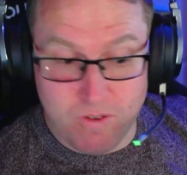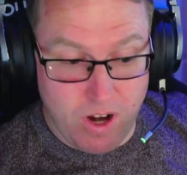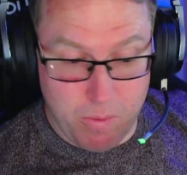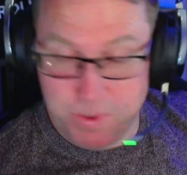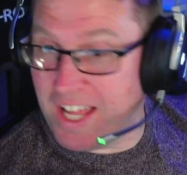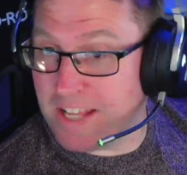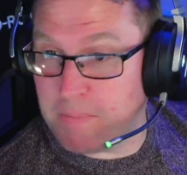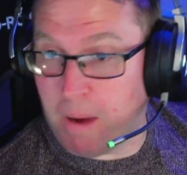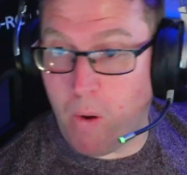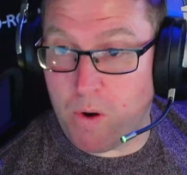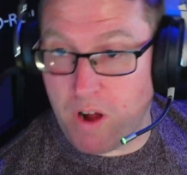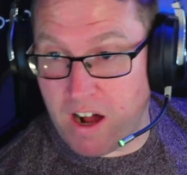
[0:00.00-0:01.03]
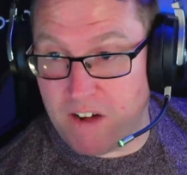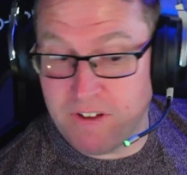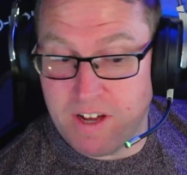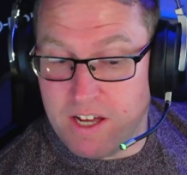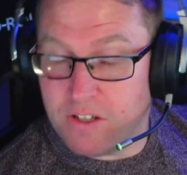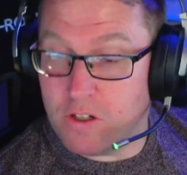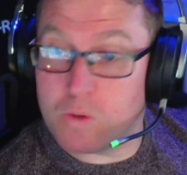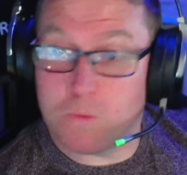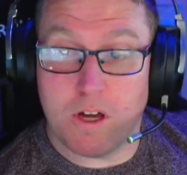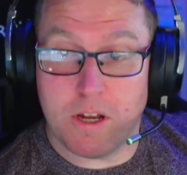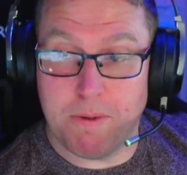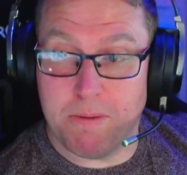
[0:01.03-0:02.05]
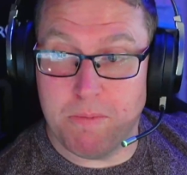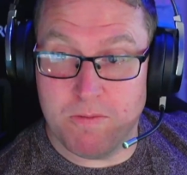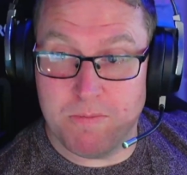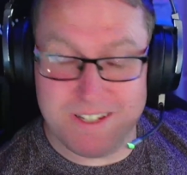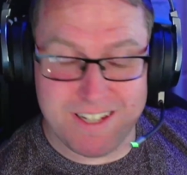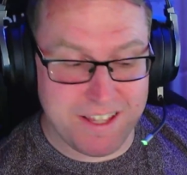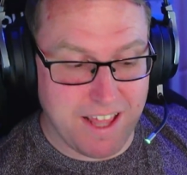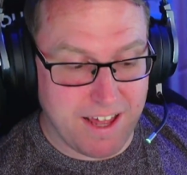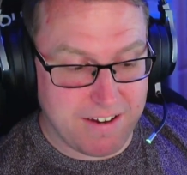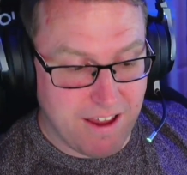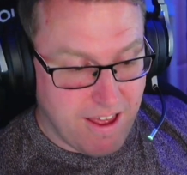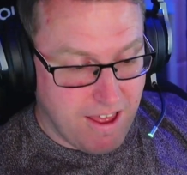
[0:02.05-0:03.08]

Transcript: and when that's powered off, there's quite a bit of movement in that.